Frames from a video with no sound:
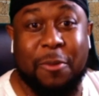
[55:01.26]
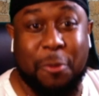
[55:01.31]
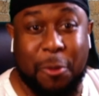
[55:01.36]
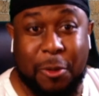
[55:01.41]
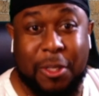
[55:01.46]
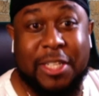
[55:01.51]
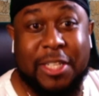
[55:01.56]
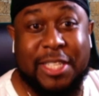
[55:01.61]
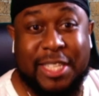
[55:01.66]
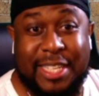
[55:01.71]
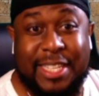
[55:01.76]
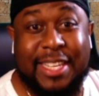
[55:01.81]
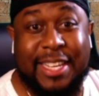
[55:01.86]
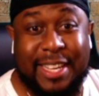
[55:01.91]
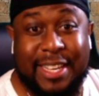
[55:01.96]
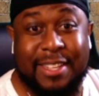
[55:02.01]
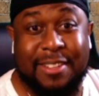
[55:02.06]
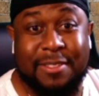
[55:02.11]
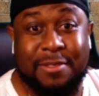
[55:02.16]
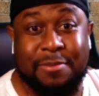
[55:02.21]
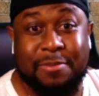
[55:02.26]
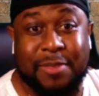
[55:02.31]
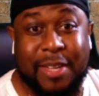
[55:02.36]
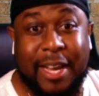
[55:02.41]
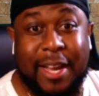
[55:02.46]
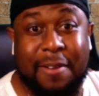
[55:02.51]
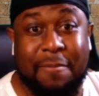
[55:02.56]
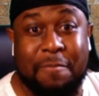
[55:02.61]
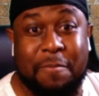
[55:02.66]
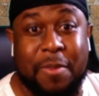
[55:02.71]
of what Rudy T did.
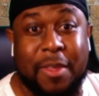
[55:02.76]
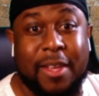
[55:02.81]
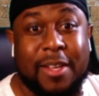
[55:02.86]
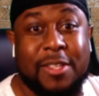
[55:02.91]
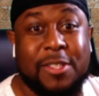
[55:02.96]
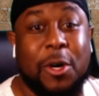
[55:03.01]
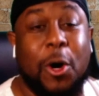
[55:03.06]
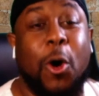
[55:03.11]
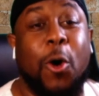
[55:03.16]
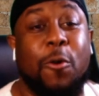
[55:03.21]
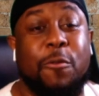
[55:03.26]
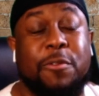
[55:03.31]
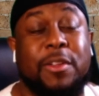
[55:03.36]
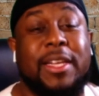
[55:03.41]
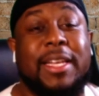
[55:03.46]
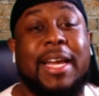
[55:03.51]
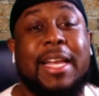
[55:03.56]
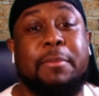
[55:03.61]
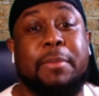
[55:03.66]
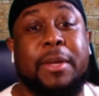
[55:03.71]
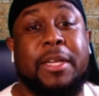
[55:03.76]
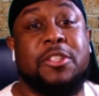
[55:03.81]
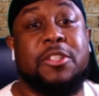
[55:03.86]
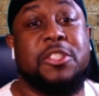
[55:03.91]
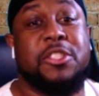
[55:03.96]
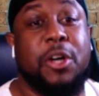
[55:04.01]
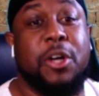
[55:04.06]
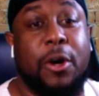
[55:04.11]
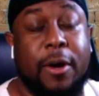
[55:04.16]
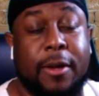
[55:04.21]
Okay, so hopefully that'll be
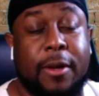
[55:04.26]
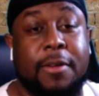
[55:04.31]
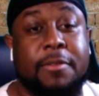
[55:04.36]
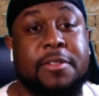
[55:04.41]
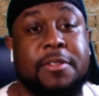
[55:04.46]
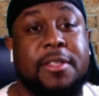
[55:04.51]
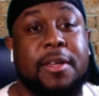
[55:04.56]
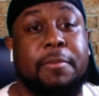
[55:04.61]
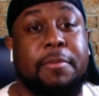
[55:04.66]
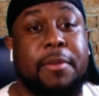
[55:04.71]
the start of